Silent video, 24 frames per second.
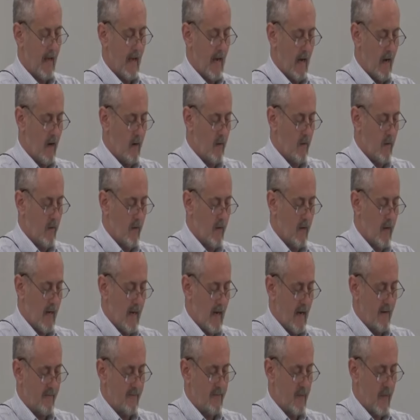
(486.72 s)
Hour
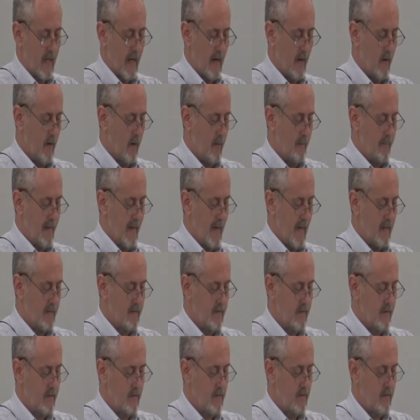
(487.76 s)
after hour
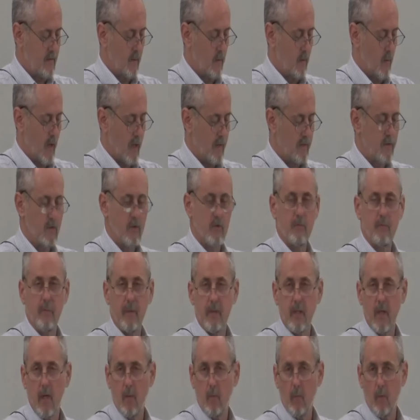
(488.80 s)
passes, the watchers
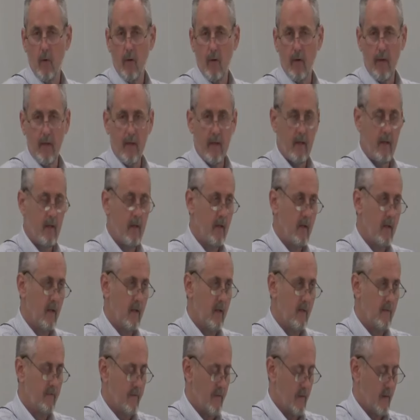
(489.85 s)
become weary
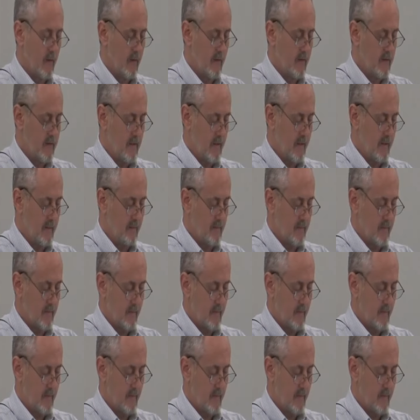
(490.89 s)
and fall asleep.